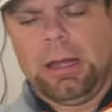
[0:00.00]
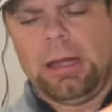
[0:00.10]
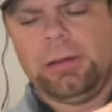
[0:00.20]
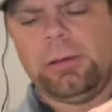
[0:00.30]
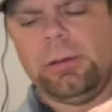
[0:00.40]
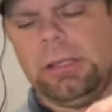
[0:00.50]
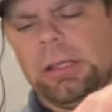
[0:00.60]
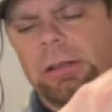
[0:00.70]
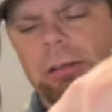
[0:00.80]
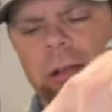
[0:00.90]
And so
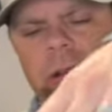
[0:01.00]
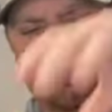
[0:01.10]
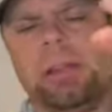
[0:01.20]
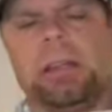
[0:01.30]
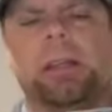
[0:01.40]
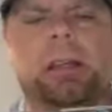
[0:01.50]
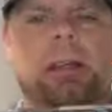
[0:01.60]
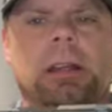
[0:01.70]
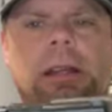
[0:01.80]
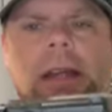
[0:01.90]
again, you can see
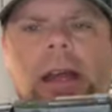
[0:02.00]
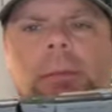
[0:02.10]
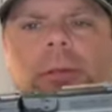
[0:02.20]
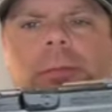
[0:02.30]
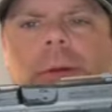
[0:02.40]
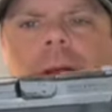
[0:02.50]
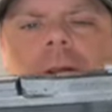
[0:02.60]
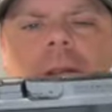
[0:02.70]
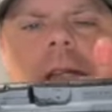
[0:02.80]
how much bigger it